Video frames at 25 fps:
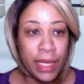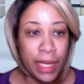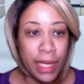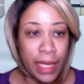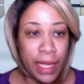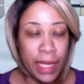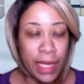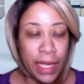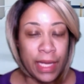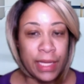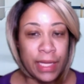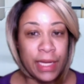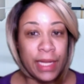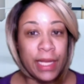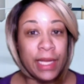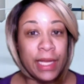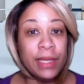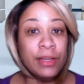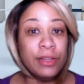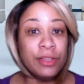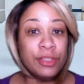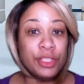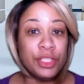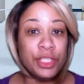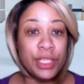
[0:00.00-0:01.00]
and
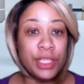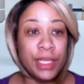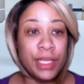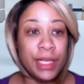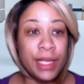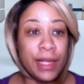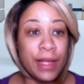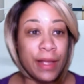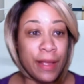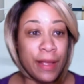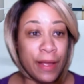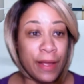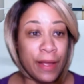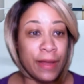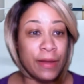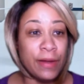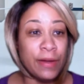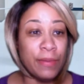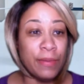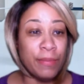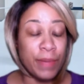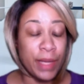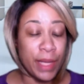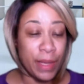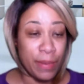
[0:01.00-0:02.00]
energy
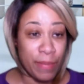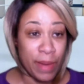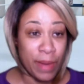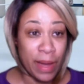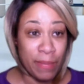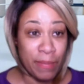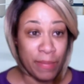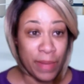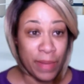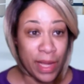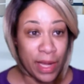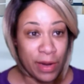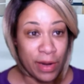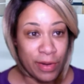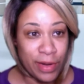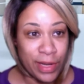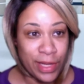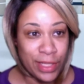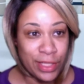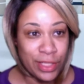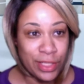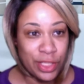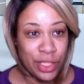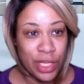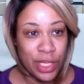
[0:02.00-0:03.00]
in my
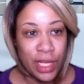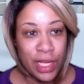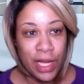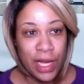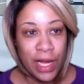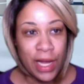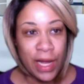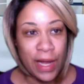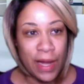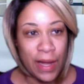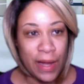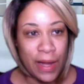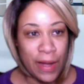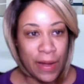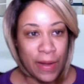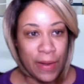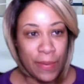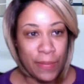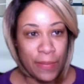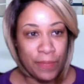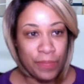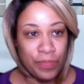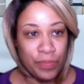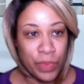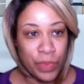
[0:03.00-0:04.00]
marriage
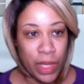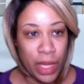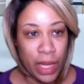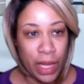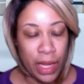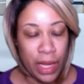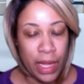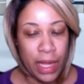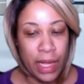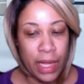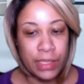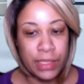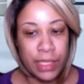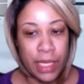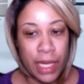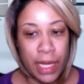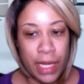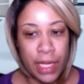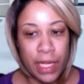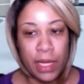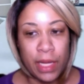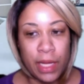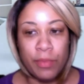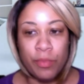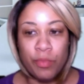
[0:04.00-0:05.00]
as I
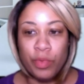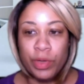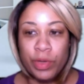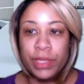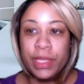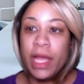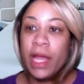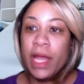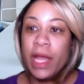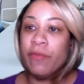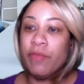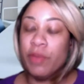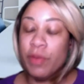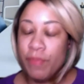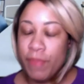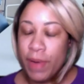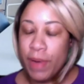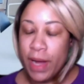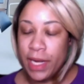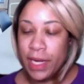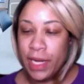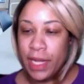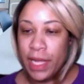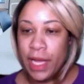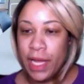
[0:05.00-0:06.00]
am with
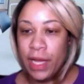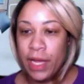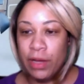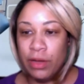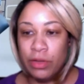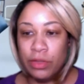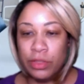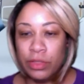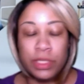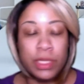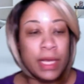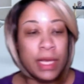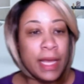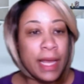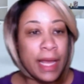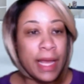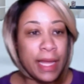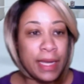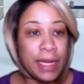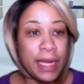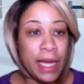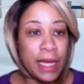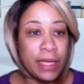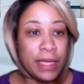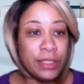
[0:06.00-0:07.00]
everybody else.
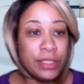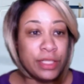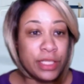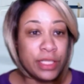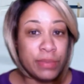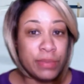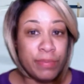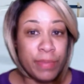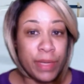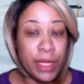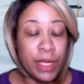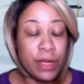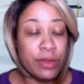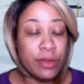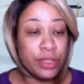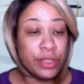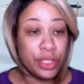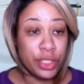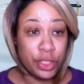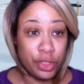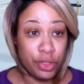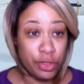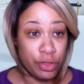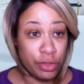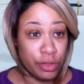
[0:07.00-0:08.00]
And not just
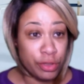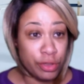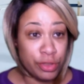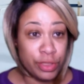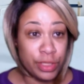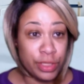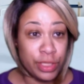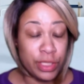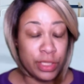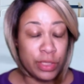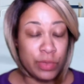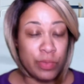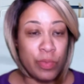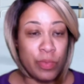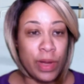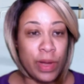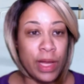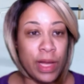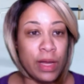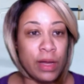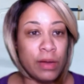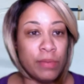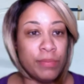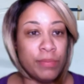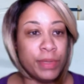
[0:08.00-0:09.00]
marriage, children as
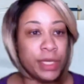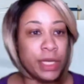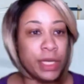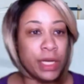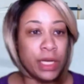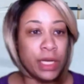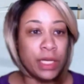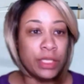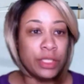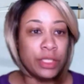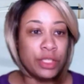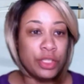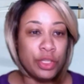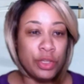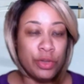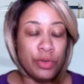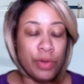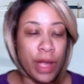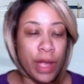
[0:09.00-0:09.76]
well, because